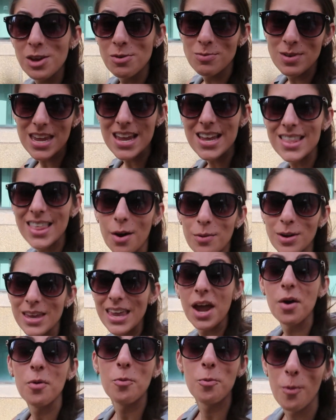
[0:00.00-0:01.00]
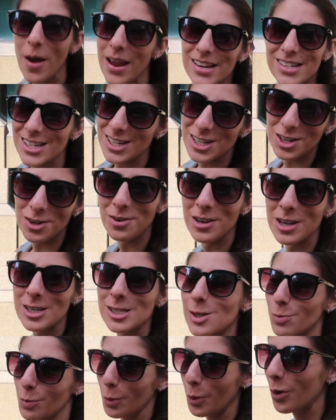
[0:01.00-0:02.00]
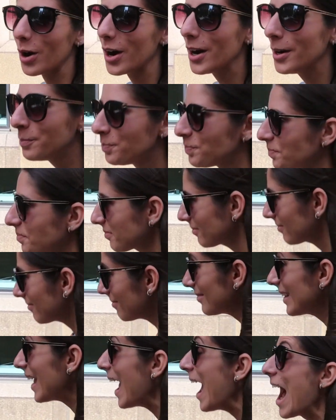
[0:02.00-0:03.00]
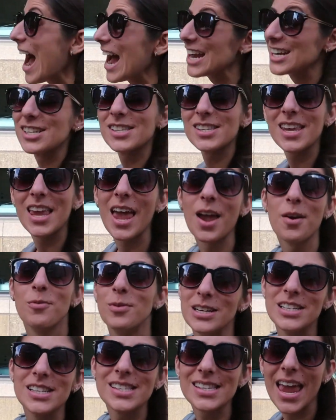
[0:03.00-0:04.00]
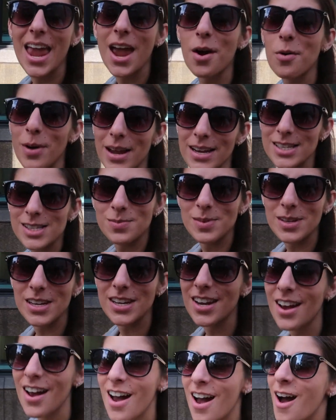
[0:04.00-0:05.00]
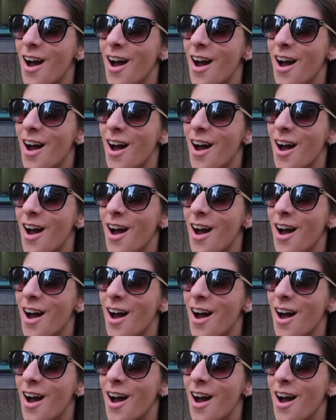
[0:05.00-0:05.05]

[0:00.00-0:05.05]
unique that we can't wait to do and explore. We just can't wait to be